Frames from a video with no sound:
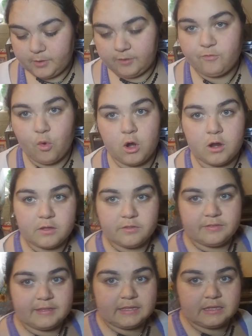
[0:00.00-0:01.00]
for
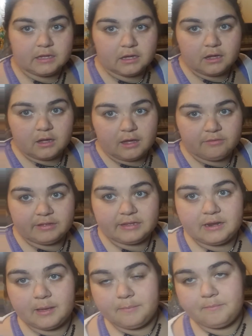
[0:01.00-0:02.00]
the
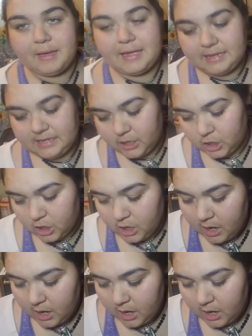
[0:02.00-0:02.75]
oven back here,